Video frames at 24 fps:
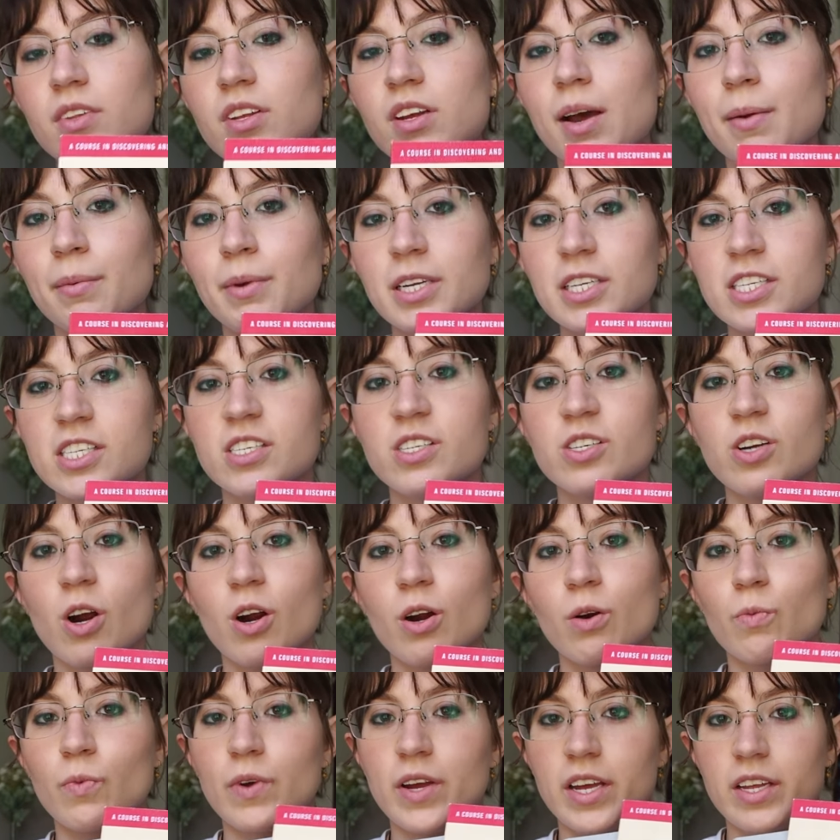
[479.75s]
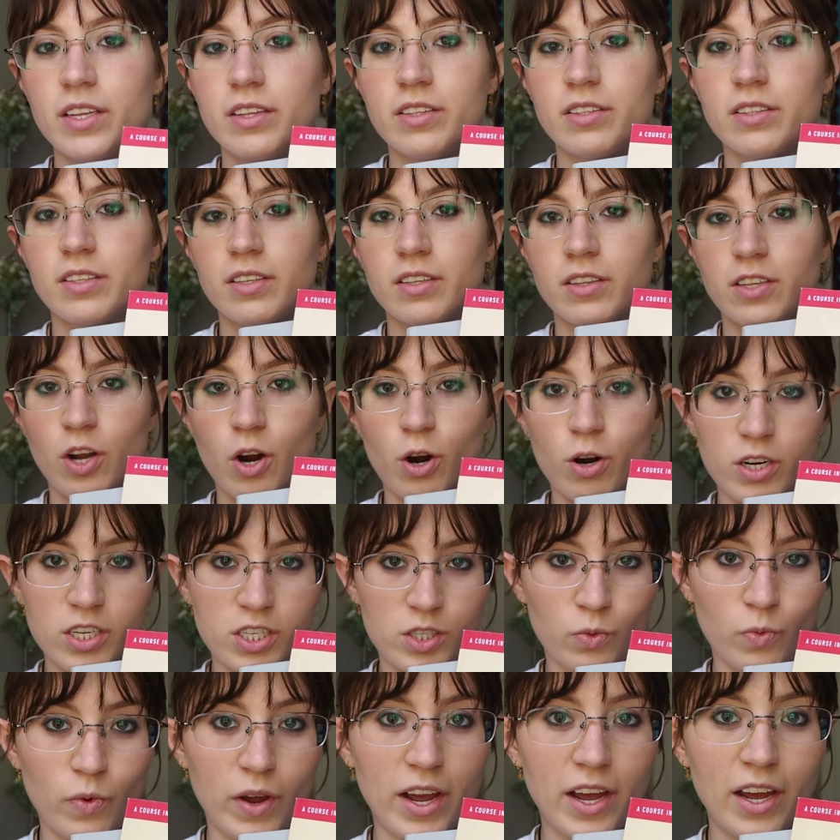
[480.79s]
I'm going to start with The
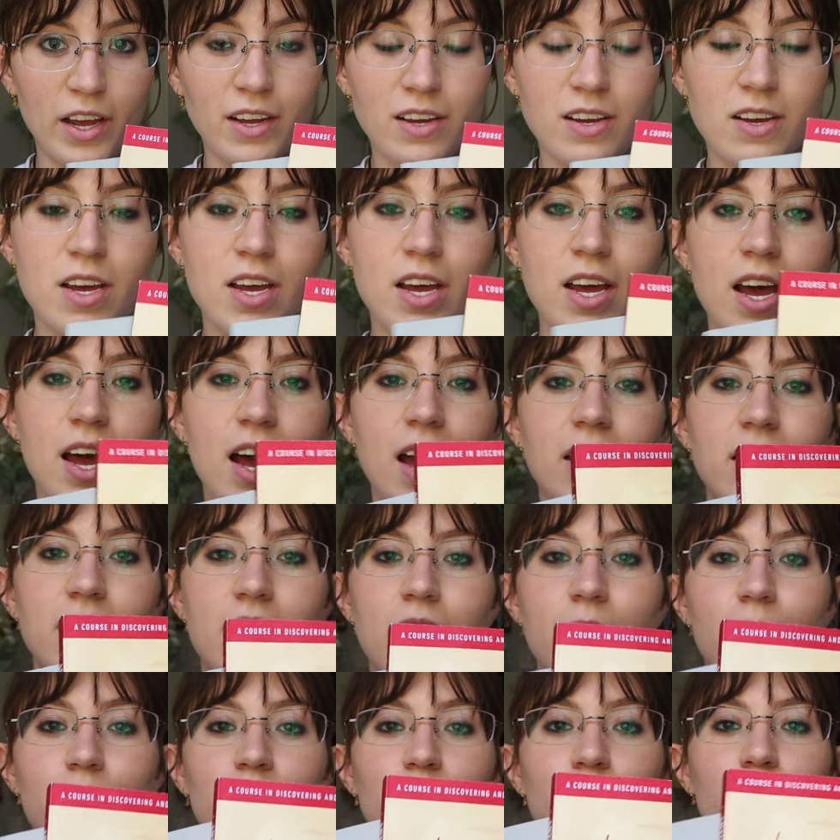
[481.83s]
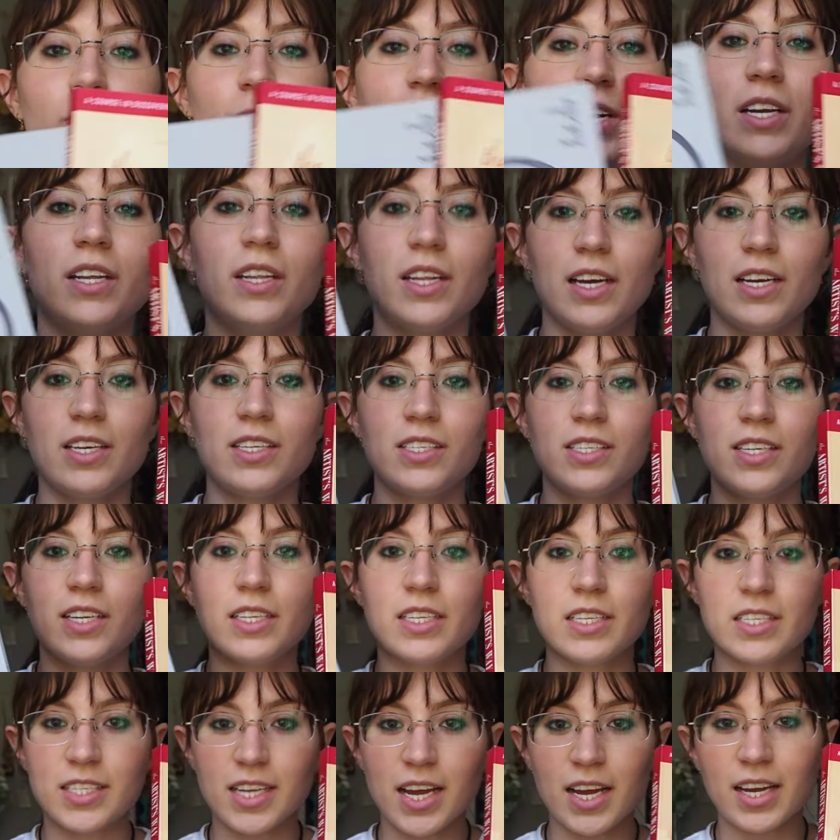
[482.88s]
Artist's Way, and then I'm going to read this in
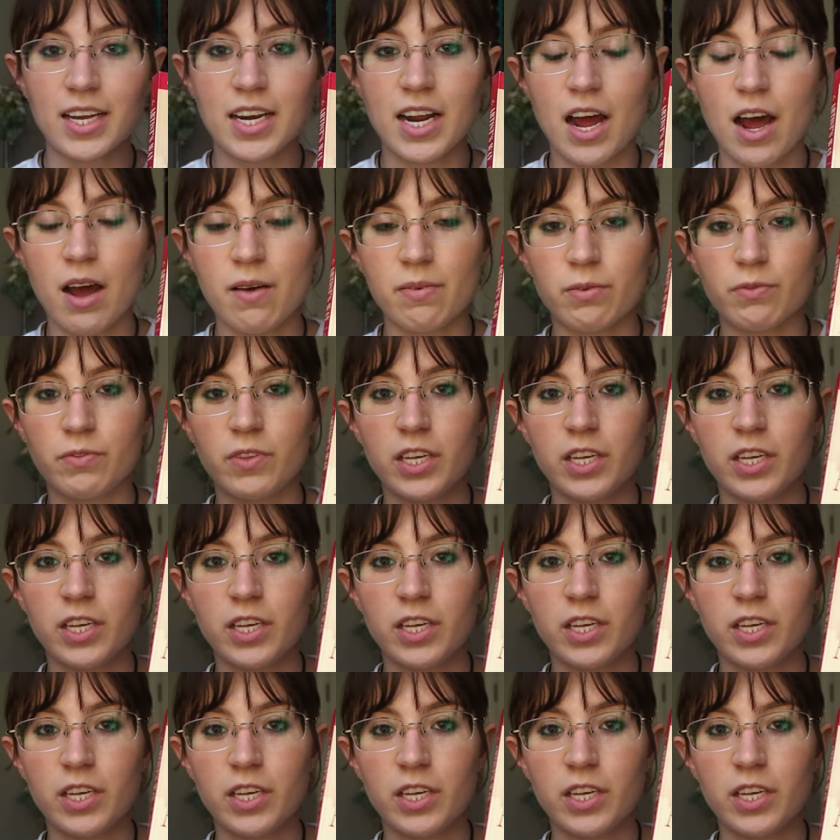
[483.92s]
the second half of